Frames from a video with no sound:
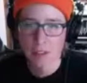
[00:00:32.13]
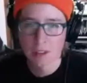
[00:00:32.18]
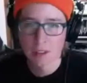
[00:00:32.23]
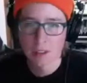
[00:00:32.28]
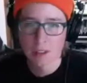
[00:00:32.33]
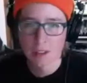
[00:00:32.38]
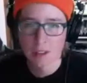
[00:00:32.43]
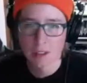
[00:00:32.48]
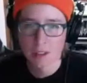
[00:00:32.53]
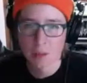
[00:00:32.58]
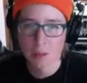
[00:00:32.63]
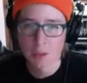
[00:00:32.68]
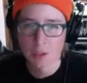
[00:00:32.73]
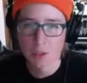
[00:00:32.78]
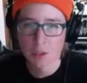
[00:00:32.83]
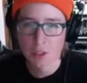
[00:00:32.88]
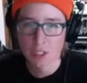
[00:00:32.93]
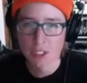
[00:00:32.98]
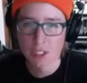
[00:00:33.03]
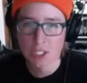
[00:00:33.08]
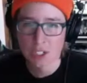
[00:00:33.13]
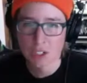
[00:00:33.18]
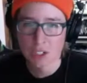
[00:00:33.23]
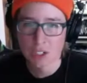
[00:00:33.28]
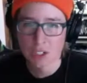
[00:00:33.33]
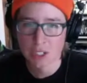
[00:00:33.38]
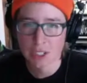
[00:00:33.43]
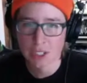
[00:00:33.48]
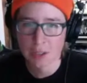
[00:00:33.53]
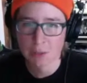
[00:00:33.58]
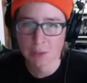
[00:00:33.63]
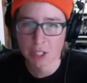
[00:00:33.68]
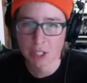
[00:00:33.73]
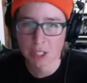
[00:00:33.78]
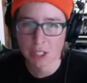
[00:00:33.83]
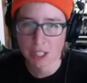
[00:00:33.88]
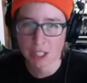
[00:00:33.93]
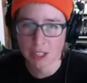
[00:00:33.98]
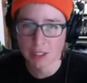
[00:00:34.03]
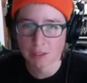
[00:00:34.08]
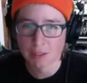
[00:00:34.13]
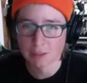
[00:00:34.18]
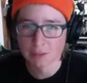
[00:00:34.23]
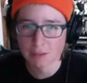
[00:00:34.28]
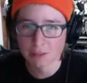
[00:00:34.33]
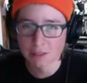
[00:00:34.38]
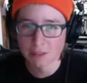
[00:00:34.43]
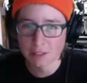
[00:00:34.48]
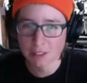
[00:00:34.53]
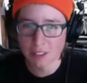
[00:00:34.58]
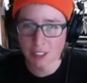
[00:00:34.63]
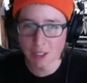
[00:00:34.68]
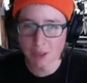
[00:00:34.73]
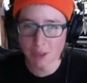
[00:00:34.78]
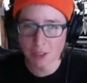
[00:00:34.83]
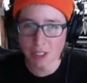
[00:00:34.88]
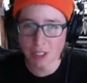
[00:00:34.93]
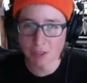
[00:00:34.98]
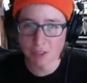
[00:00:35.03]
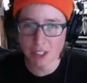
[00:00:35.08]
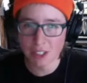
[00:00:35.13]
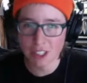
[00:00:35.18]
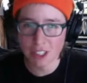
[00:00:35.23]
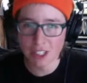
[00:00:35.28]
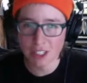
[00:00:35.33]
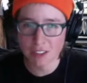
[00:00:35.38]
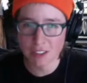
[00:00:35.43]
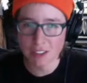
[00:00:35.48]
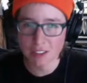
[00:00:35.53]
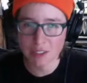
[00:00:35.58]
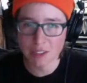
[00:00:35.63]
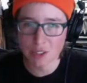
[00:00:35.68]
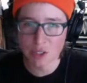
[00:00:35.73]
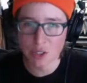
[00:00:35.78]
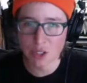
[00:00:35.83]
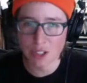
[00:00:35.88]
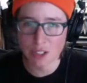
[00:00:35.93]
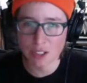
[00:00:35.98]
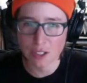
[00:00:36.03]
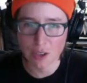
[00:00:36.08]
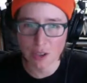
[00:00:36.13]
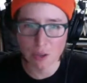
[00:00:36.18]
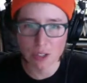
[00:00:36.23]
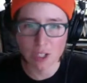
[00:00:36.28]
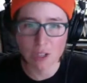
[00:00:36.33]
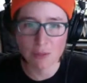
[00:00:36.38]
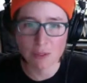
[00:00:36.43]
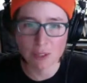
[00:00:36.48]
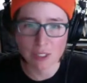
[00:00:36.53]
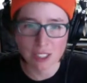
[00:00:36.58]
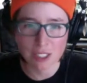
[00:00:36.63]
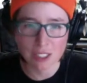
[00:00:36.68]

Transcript: I'm gonna get rid of that. How do I get rid of that? Sorry, hold on for a second.